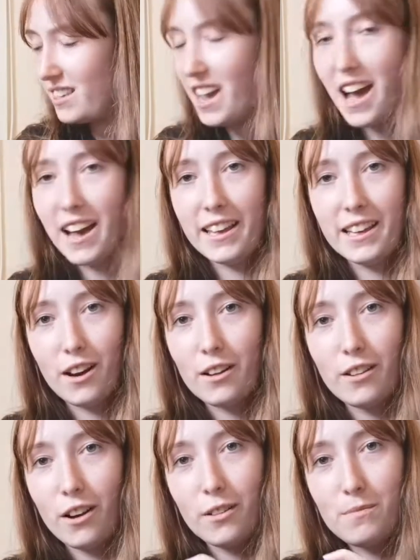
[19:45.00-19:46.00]
yeah,
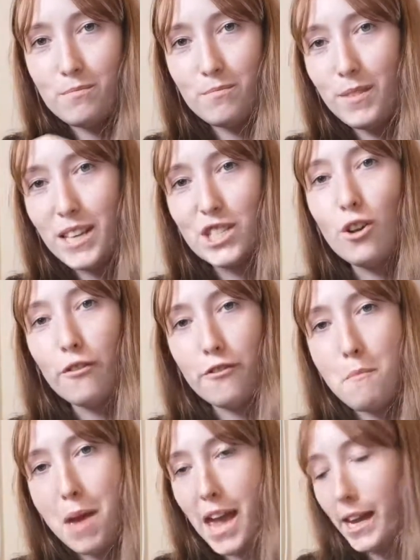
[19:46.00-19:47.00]
I it's not
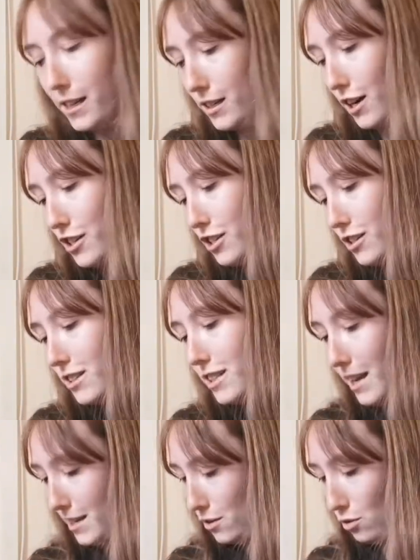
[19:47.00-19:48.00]
for me. I shouldn't
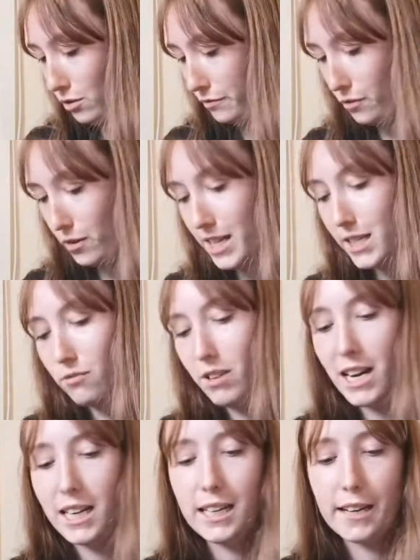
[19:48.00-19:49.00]
say it's awful. It's
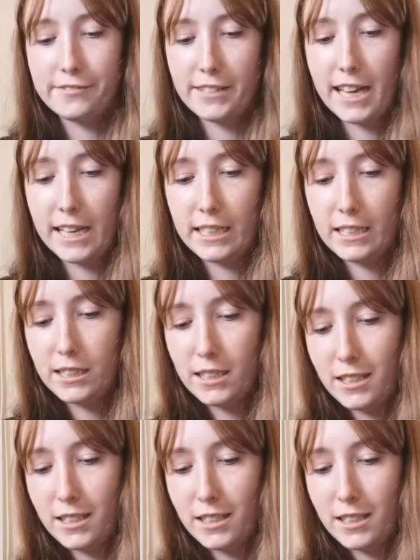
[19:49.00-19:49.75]
really lovely.